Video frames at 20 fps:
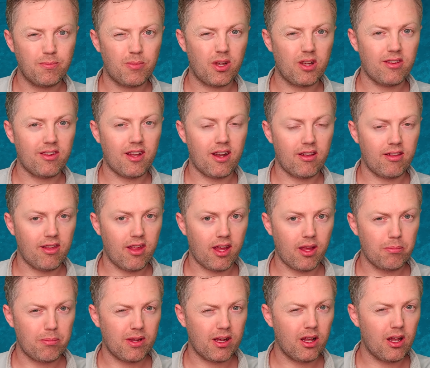because that is like a
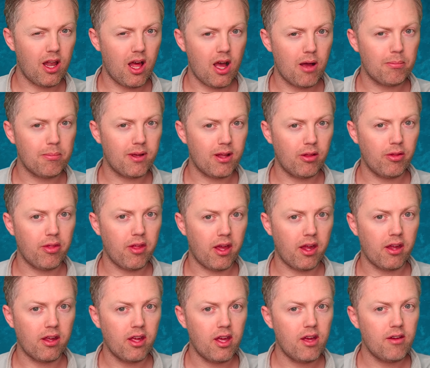big alarm bell
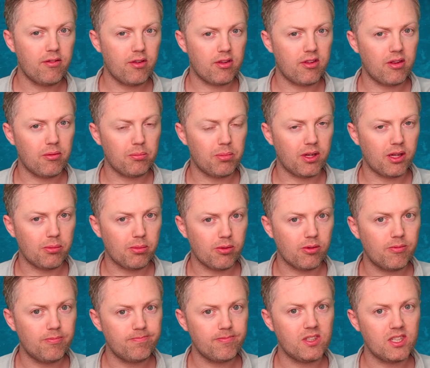thing for some
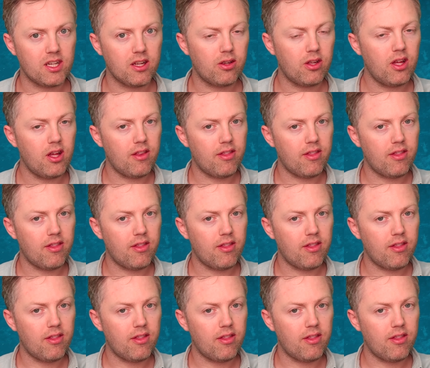people you know